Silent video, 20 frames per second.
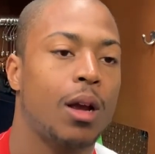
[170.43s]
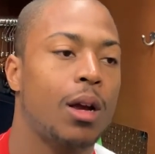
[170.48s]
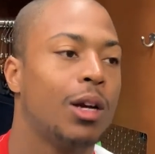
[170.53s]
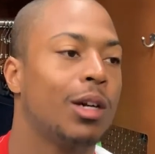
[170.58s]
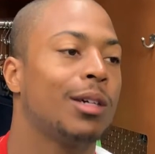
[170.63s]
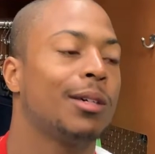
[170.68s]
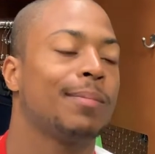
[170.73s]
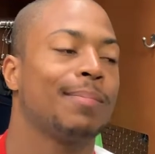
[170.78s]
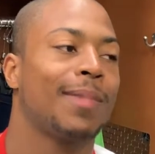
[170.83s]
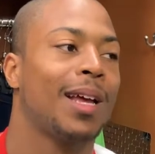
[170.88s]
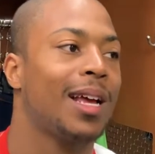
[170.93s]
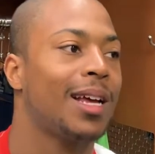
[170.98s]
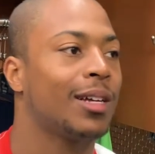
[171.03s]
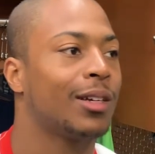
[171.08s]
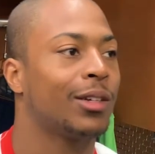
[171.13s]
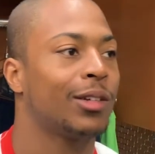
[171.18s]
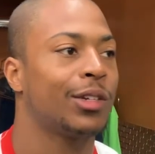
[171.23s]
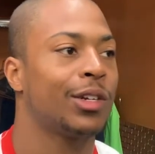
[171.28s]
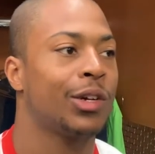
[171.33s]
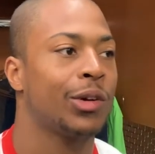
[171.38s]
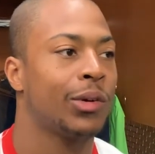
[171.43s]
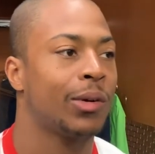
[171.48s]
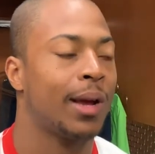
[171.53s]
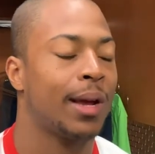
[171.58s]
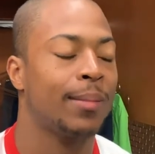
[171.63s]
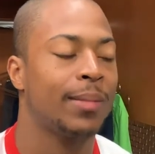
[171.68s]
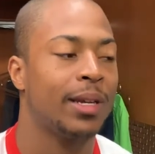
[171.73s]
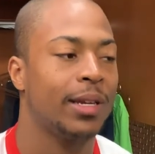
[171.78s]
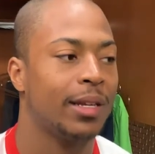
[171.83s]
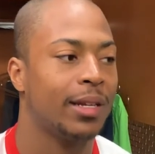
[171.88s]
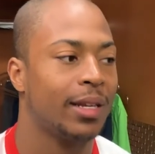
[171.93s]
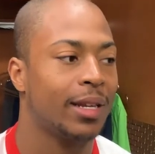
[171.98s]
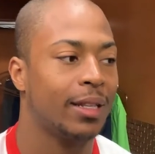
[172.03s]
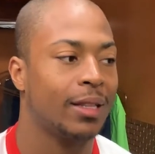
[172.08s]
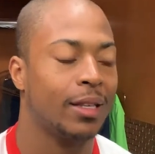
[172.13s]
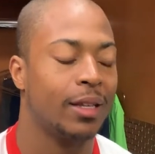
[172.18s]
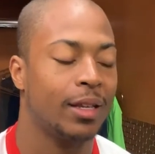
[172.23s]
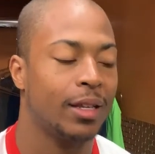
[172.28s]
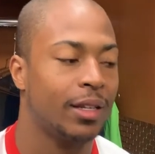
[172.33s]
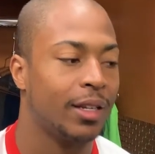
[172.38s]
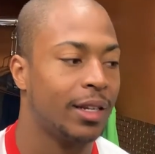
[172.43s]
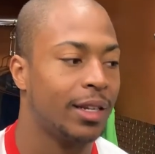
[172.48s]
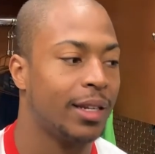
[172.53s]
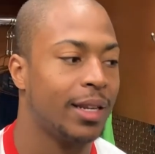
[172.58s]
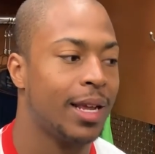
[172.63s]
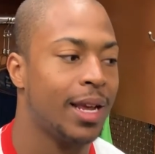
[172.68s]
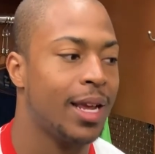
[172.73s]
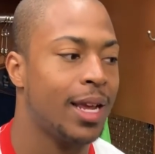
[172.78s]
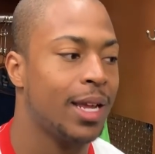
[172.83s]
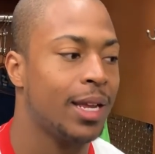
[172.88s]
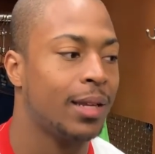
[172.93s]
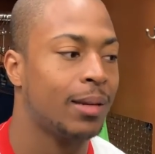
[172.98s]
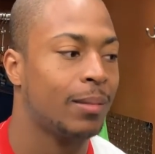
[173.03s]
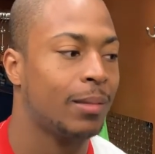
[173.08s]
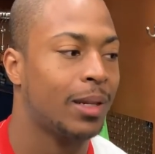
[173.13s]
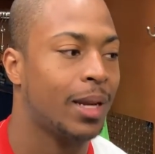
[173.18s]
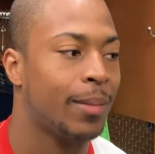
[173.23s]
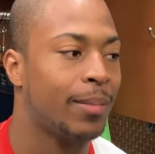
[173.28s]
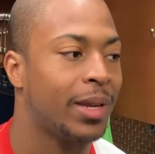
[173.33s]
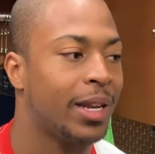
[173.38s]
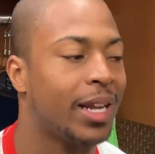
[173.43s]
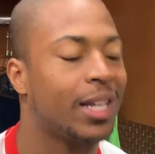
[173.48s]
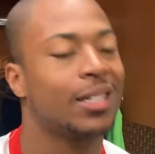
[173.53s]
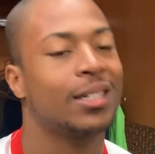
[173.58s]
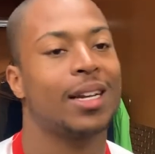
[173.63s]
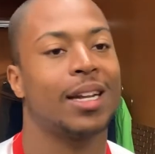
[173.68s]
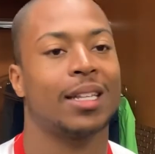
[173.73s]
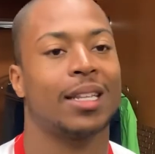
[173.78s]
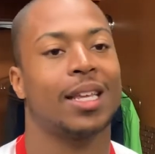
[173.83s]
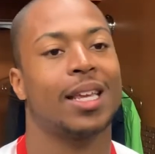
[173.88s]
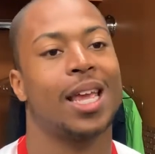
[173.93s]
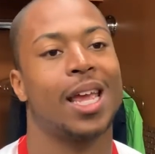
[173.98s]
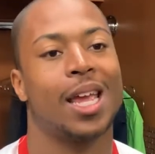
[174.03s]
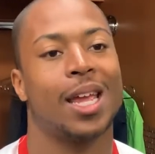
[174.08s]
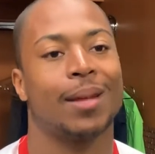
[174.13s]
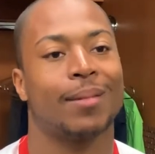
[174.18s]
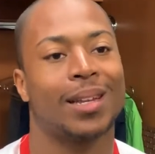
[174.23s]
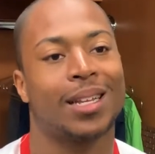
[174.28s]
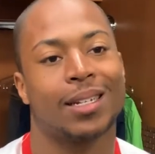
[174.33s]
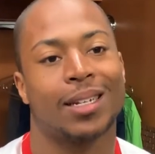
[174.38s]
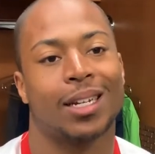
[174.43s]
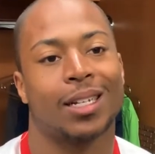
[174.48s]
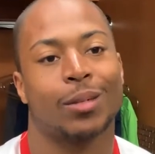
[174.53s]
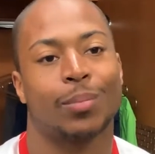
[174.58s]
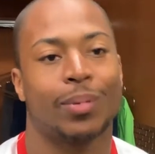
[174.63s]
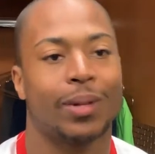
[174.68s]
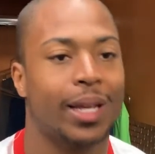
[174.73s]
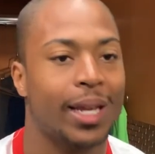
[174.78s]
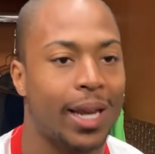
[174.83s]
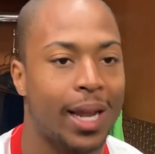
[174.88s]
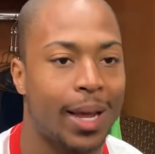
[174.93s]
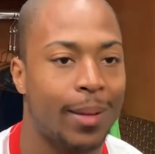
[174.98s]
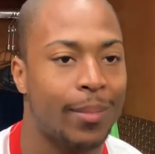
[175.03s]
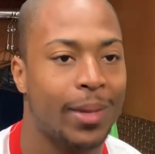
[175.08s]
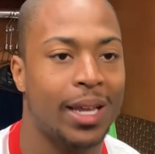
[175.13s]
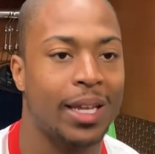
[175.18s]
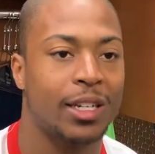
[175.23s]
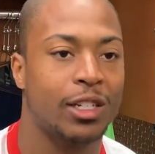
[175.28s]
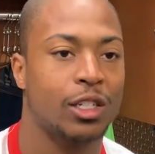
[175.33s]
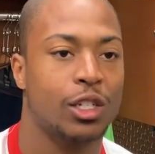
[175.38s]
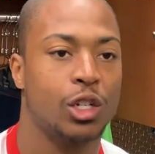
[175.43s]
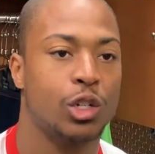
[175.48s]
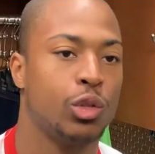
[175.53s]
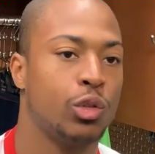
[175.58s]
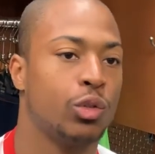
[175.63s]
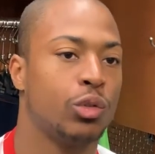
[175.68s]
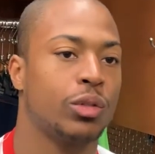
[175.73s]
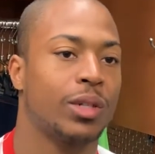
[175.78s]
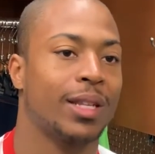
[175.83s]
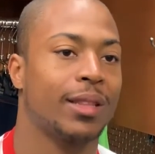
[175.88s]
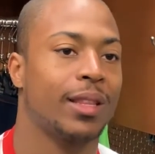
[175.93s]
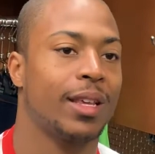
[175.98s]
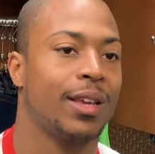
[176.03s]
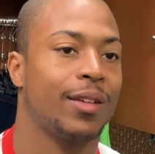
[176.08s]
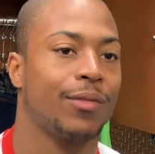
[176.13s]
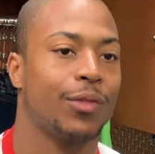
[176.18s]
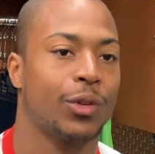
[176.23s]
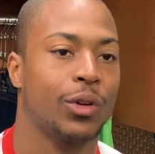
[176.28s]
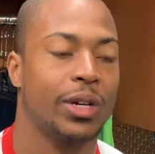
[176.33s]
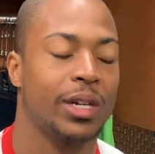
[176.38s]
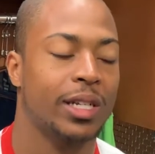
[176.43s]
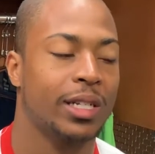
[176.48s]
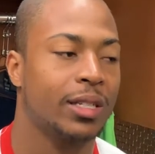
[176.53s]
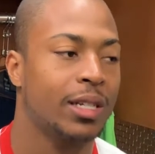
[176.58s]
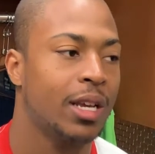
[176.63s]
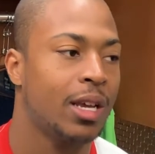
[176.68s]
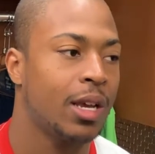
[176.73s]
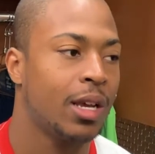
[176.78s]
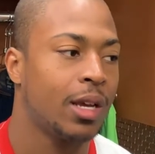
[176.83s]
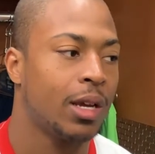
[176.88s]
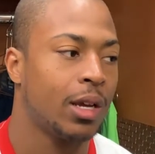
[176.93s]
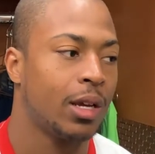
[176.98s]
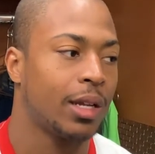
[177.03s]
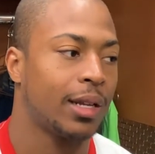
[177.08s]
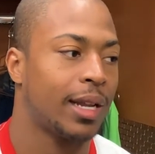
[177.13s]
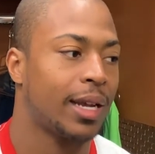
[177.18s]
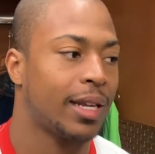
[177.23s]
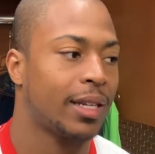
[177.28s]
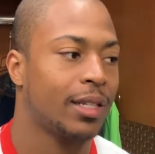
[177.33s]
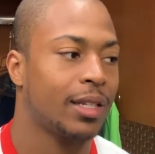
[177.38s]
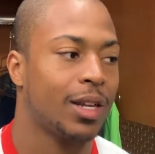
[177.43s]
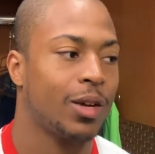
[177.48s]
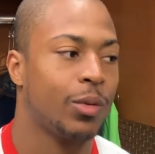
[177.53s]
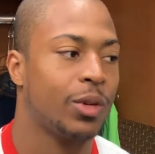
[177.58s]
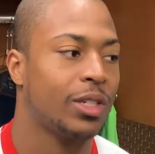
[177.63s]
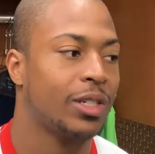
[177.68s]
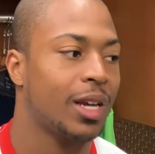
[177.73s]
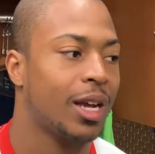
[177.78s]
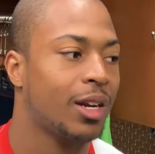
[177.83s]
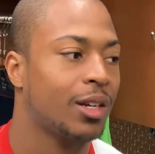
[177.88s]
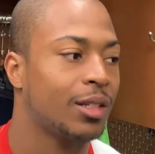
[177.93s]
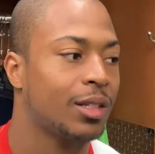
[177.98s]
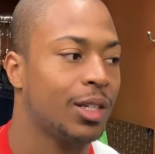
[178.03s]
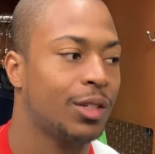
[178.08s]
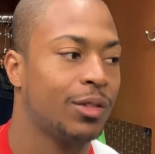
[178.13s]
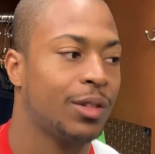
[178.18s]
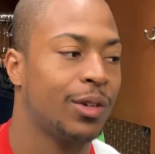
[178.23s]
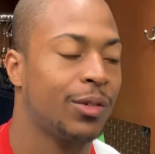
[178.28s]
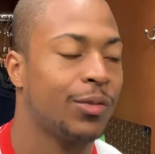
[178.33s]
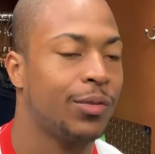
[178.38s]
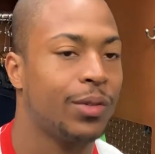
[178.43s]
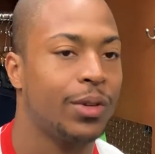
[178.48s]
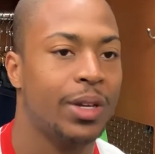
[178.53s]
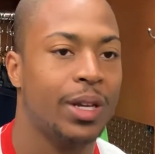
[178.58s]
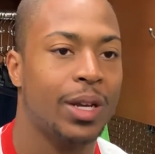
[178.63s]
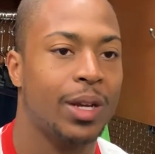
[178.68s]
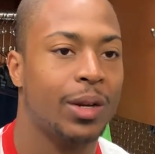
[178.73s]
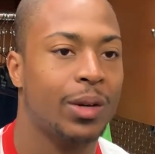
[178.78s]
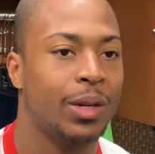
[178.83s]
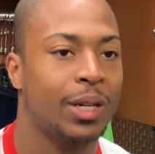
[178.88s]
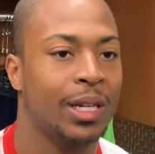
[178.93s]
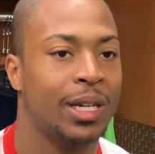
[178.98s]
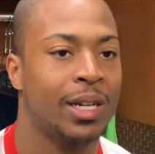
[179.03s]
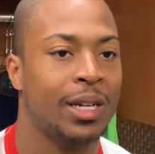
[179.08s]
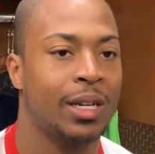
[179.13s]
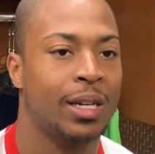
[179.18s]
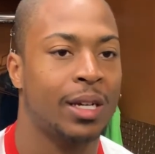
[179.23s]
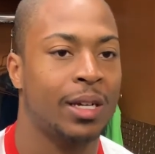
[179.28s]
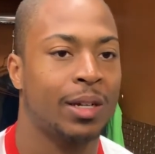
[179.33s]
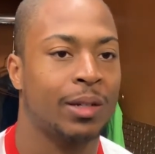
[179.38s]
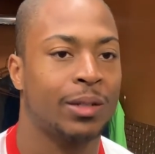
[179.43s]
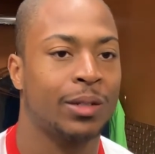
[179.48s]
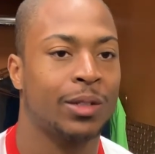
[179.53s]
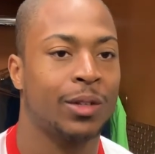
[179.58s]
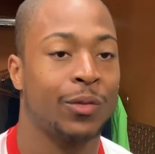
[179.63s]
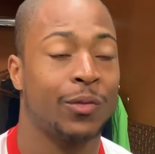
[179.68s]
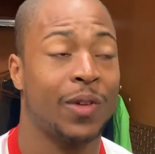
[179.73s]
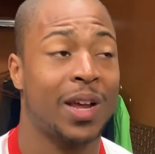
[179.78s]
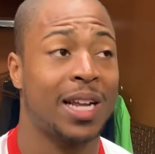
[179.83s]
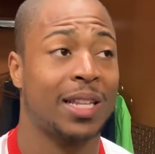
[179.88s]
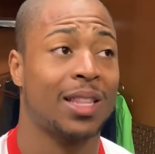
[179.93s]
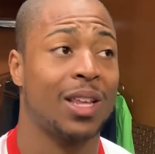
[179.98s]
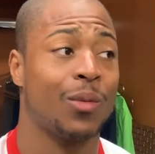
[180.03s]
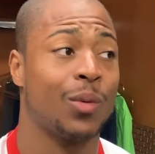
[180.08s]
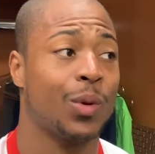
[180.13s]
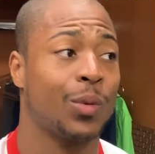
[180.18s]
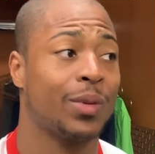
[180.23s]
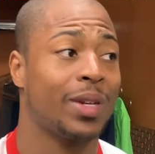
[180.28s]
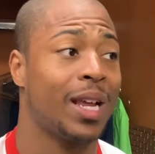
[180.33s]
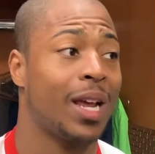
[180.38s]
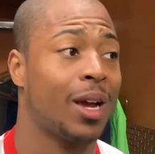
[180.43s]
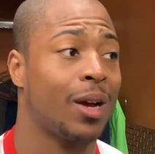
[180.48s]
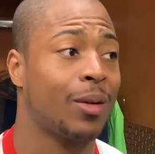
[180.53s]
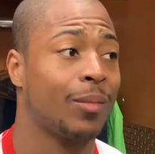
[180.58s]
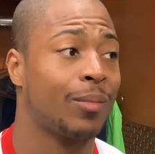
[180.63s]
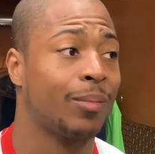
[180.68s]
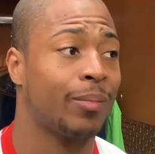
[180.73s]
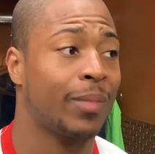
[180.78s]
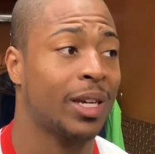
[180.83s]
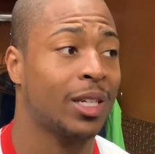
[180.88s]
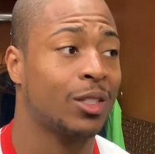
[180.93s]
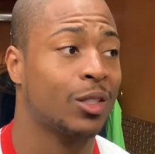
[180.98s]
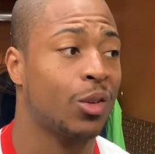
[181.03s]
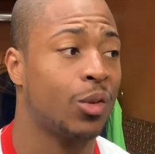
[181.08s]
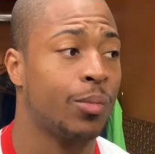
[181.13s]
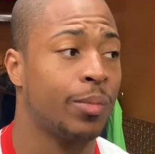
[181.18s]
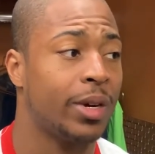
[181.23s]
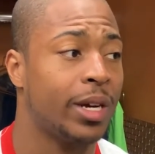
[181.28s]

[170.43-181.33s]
I don't know. I mean, at the end of the day, I mean, that's not the game. That's not the play that made us lose. Wasn't. I think for us, like I said, we shot ourselves in the foot. The fact that we were down by so